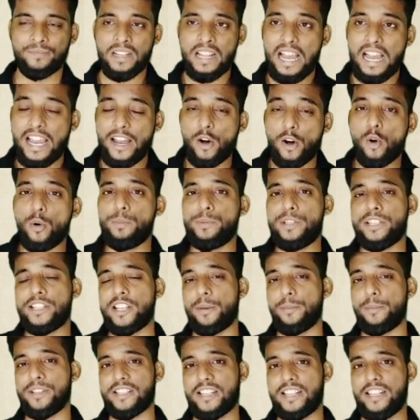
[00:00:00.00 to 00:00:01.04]
I hope the
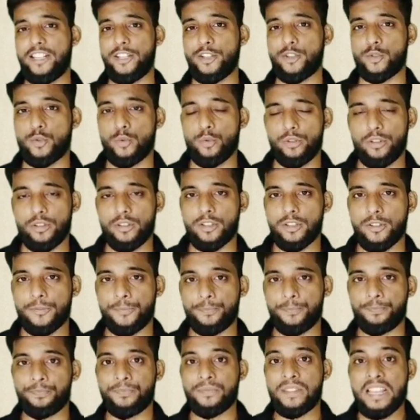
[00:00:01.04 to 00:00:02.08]
sum is clear, students.
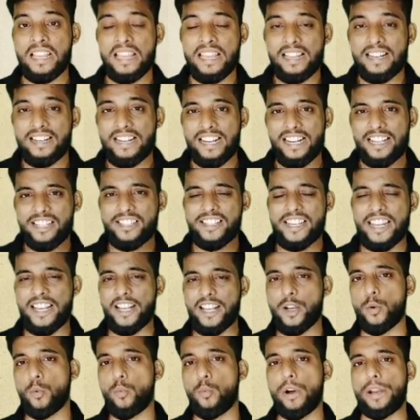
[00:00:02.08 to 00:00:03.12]
Let us
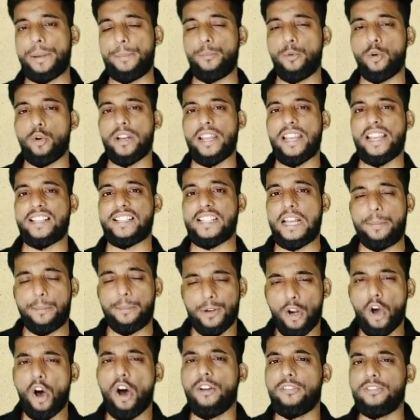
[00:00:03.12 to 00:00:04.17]
take one more
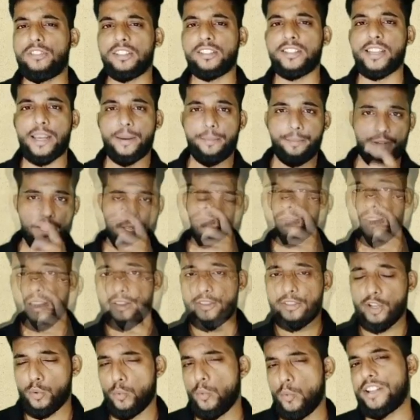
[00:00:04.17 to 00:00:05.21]
example of the same type.
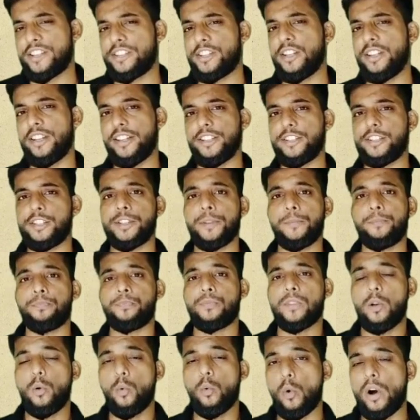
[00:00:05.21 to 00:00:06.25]
The question is
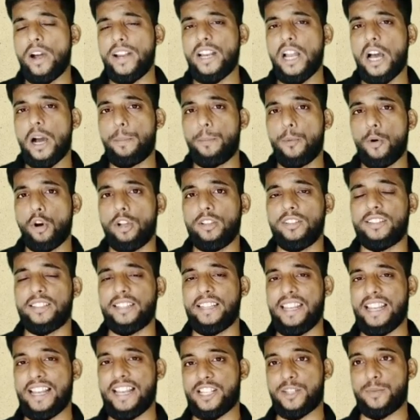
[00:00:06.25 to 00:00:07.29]
1 upon
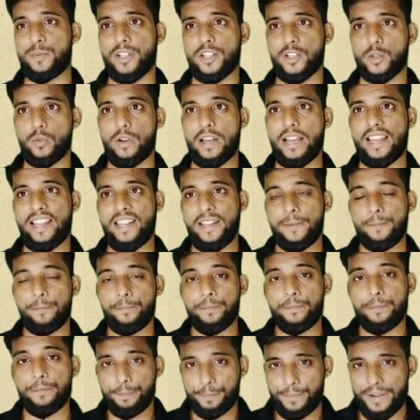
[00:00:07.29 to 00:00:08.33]
3x plus y
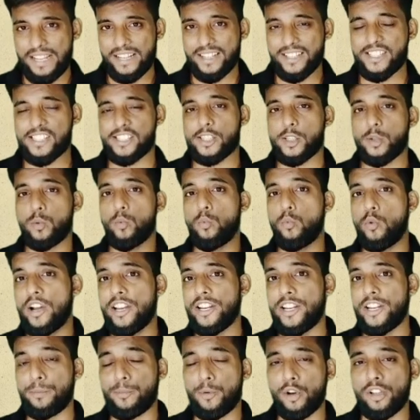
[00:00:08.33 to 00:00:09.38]
plus
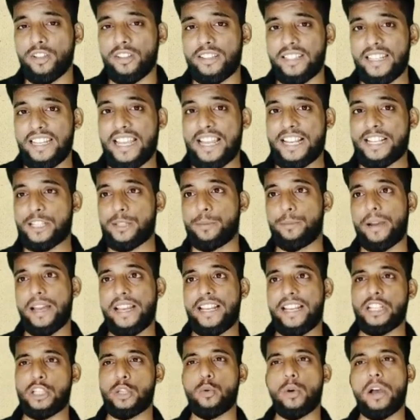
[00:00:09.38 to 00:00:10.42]
1 upon 3x
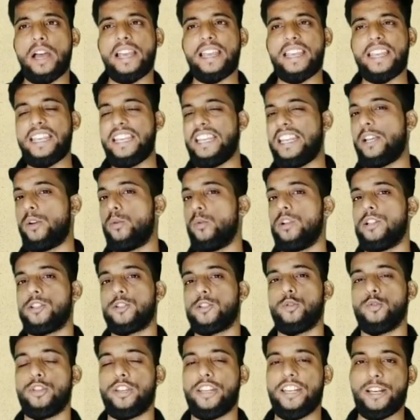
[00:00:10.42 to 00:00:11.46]
minus y equals
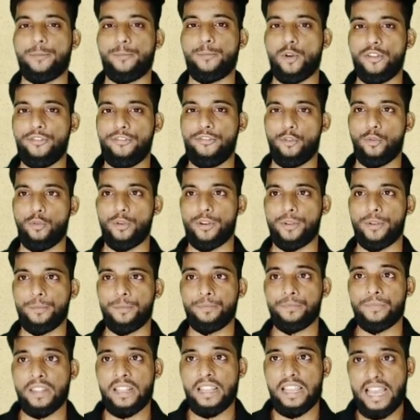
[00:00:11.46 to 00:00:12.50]
to 3 upon 4,
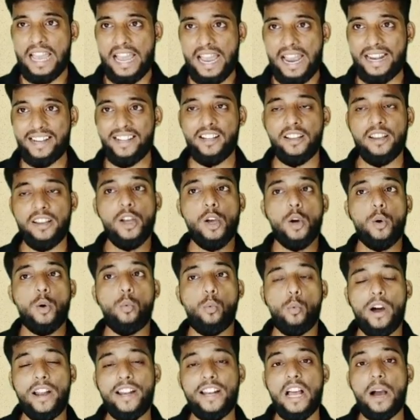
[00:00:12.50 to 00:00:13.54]
and
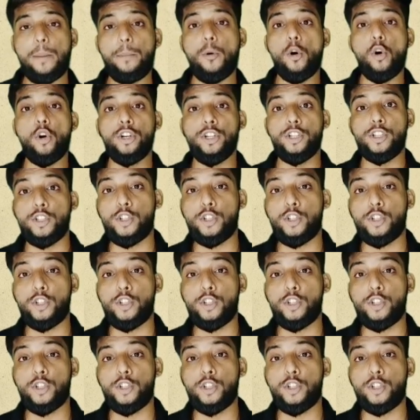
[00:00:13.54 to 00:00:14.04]
1 upon